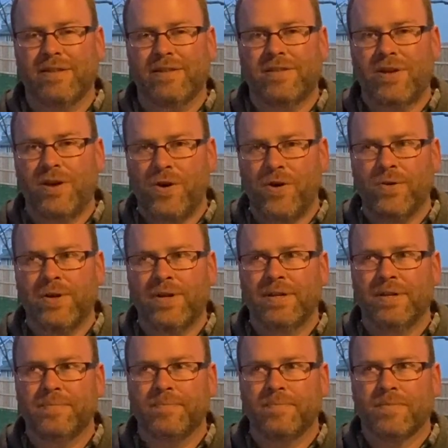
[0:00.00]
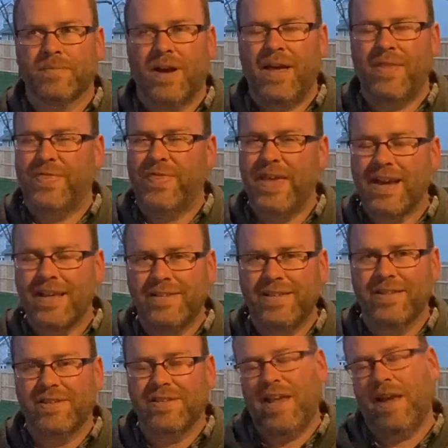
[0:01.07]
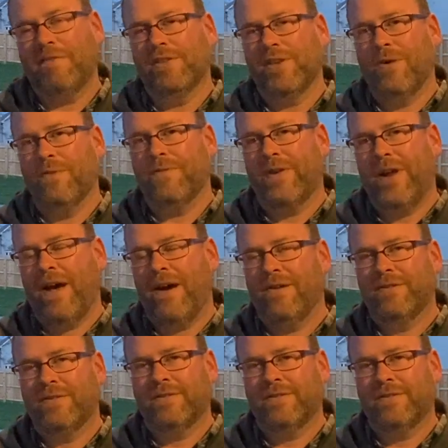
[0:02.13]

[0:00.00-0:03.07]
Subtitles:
So I think it's in the safe zone for now.